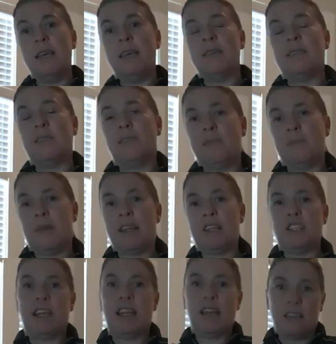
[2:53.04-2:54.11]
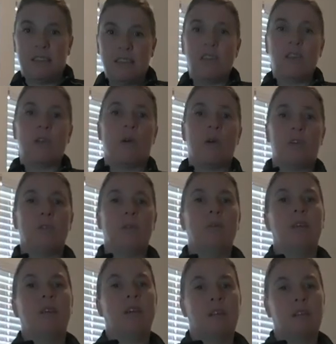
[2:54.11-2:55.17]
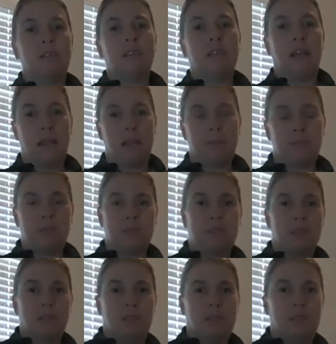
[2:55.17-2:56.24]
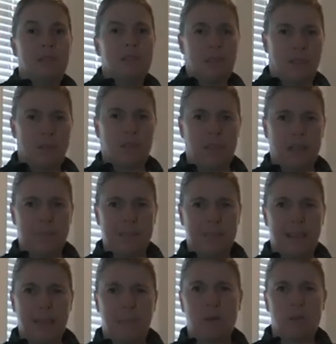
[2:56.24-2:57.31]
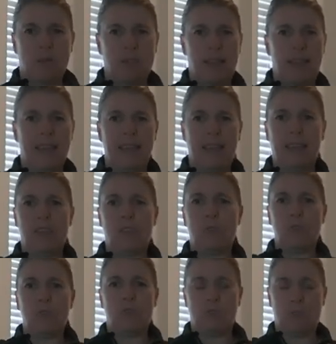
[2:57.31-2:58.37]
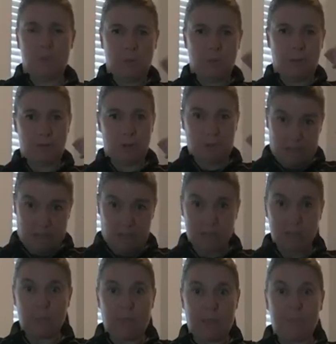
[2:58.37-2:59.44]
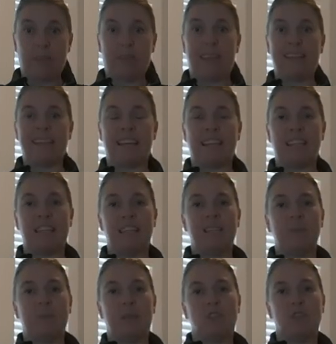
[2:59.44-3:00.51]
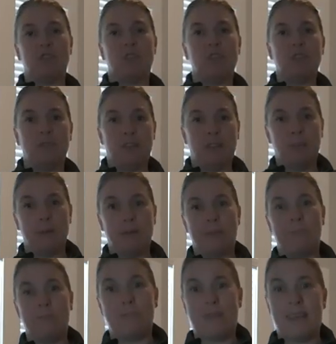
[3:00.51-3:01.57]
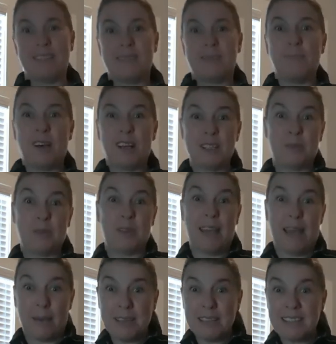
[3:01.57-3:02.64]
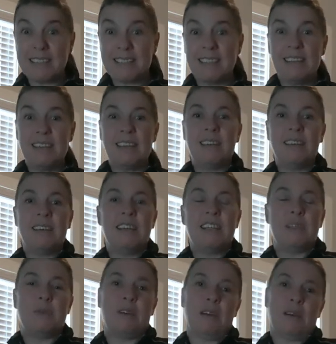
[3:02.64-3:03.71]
So you can imagine anything you're going to repeat 100 times, several times a day per leg, you should be really focusing on something about that technique to make sure you're developing the best possible habits to